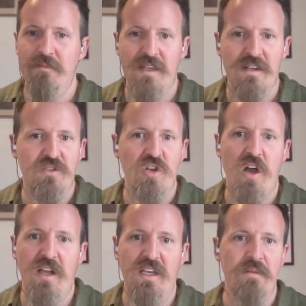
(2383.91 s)
minutes
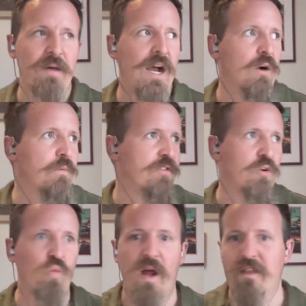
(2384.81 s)
talking about
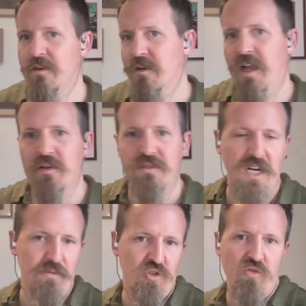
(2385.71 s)
the weather or how
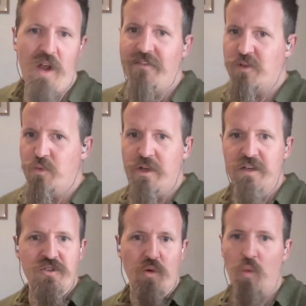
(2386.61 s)
terrible traffic
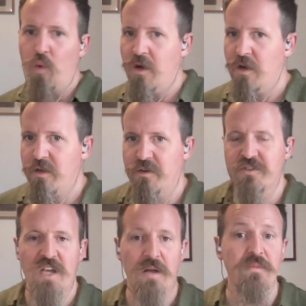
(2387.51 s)
was or work or
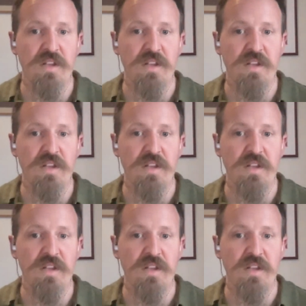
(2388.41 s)
something